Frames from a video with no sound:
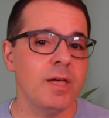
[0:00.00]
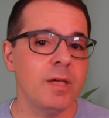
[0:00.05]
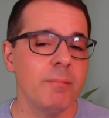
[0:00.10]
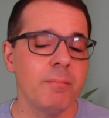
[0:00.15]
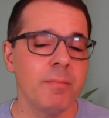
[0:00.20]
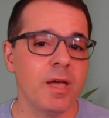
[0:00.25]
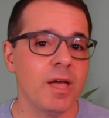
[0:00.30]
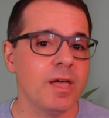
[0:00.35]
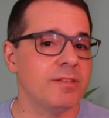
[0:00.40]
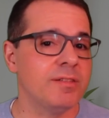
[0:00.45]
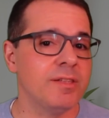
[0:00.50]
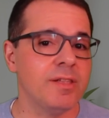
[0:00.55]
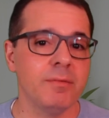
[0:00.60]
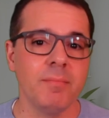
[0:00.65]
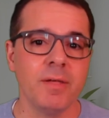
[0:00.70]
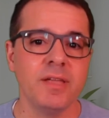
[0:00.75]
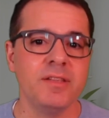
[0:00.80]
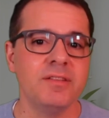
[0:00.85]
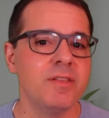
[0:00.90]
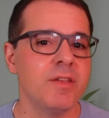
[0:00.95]
embarrassing
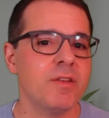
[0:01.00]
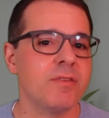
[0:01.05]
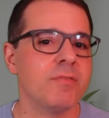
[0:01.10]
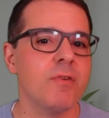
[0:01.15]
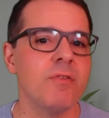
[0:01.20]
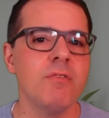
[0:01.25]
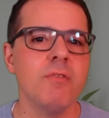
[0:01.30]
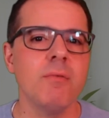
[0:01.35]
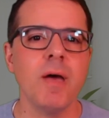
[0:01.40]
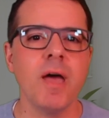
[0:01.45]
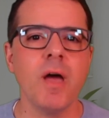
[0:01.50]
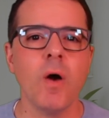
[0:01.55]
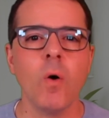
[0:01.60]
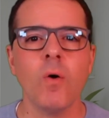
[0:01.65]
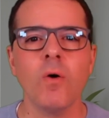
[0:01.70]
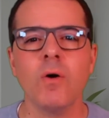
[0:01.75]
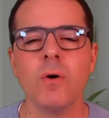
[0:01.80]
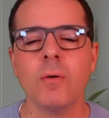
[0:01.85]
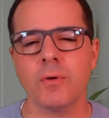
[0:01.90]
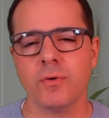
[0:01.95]
myself over my
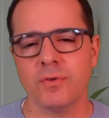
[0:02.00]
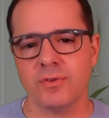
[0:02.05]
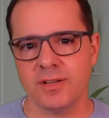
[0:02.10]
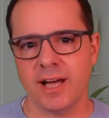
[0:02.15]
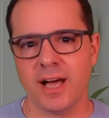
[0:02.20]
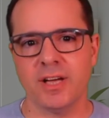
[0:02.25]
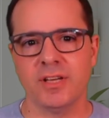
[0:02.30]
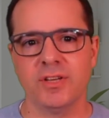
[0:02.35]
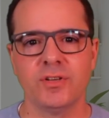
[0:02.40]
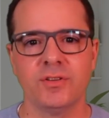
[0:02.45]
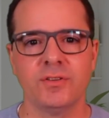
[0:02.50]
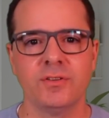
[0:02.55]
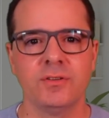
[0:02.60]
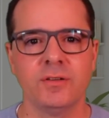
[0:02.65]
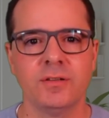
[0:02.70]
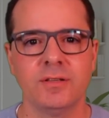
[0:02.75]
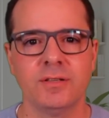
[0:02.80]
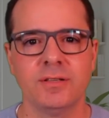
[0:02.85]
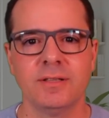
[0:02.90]
horrible sketches.